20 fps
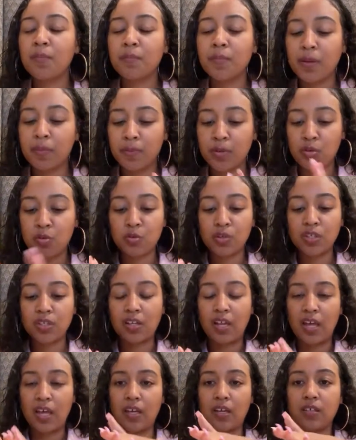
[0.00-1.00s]
Maybe you can
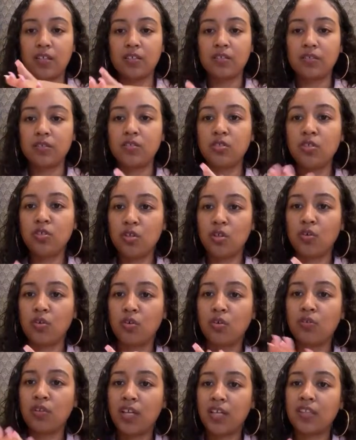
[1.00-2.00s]
like,
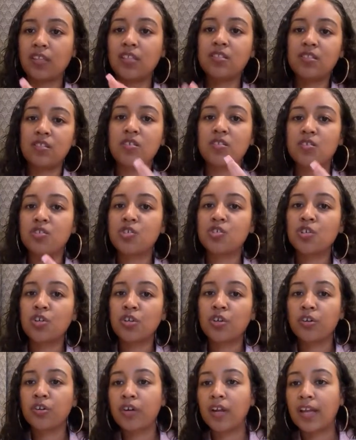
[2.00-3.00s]
go like this to the
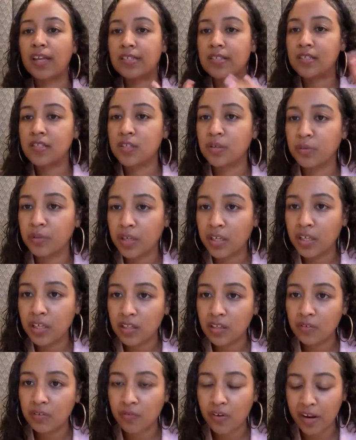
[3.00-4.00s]
sugar and still eat
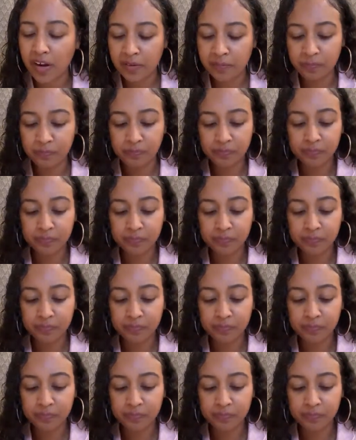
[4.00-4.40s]
it, right?